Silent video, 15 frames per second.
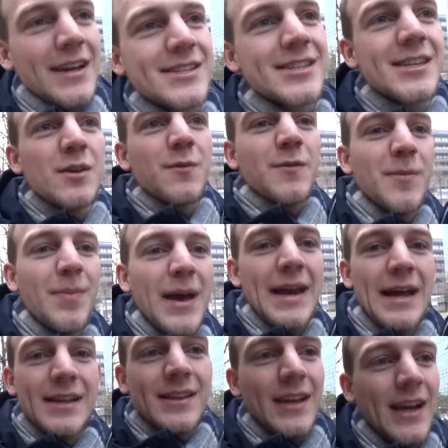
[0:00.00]
I still feel bad.
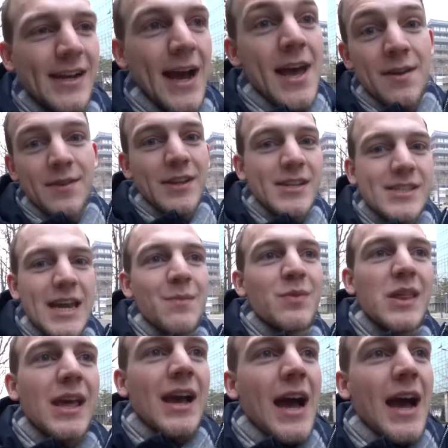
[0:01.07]
I kind of did the same thing.